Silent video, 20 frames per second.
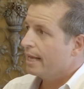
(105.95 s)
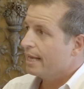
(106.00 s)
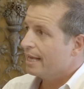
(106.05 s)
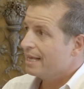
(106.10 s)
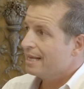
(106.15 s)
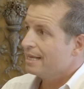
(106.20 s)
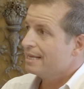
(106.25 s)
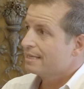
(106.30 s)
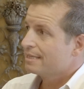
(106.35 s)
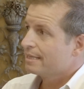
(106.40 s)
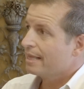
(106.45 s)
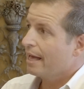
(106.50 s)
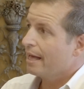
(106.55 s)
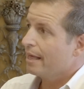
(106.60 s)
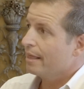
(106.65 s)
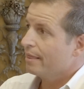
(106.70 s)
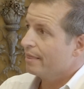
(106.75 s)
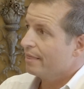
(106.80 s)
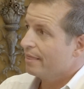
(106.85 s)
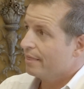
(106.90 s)
is
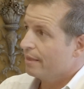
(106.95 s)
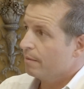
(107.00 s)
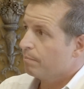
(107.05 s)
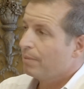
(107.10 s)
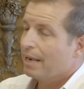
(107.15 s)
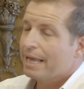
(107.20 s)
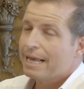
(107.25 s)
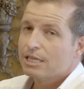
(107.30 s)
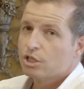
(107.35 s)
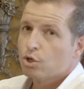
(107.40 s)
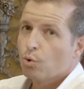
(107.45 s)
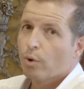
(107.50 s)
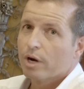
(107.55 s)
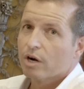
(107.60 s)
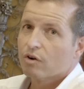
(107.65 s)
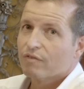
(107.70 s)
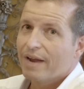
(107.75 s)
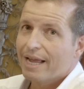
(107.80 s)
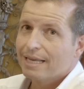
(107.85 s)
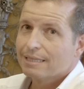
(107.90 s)
that the place you want
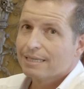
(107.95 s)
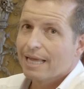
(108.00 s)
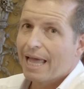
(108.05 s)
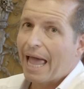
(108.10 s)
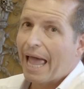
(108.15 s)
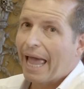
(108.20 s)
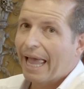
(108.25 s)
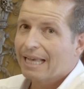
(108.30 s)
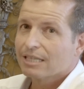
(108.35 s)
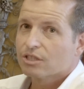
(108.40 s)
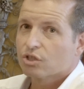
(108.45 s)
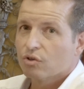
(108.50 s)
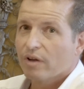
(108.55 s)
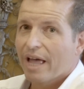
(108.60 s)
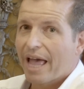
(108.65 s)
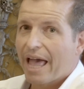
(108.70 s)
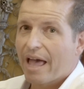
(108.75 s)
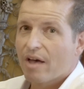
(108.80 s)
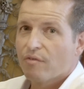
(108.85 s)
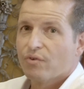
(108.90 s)
to rent has to
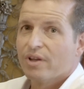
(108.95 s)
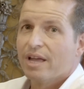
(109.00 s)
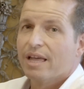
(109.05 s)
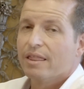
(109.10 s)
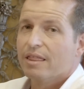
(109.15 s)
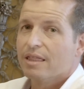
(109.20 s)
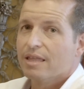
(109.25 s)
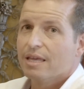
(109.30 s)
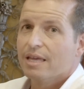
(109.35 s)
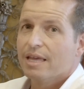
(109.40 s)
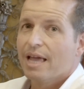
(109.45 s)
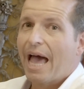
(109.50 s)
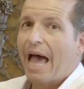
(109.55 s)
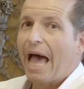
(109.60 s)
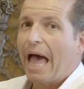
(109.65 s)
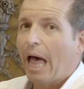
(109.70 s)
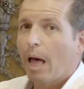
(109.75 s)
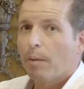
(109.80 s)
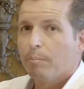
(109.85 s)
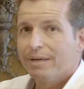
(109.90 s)
have the
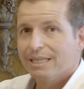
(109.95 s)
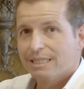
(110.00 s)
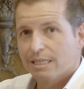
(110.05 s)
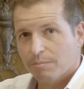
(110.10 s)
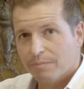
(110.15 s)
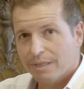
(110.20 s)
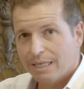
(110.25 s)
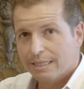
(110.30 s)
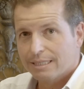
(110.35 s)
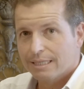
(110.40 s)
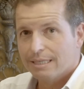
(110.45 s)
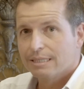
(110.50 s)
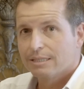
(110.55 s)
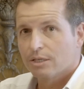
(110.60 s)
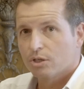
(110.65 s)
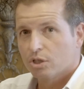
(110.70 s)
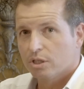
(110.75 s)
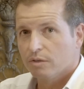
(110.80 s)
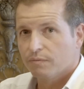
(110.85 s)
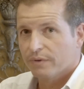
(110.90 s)
habitability
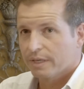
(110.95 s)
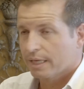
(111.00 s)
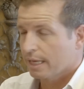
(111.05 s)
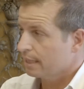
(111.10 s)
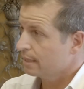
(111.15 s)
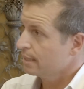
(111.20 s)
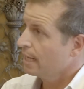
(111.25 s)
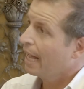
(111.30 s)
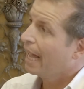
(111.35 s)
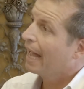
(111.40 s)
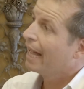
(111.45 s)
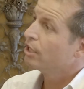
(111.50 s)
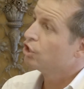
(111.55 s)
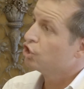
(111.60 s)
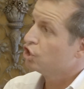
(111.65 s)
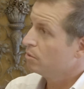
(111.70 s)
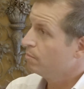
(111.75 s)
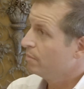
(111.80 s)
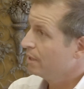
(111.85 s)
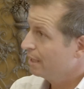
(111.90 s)
certificate,
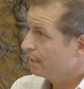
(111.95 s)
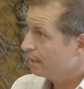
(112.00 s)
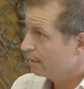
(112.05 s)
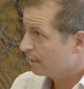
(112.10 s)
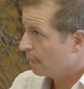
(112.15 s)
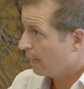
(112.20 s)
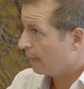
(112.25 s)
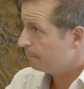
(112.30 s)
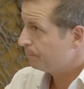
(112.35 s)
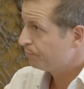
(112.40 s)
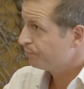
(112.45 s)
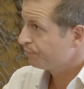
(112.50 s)
Agibilità.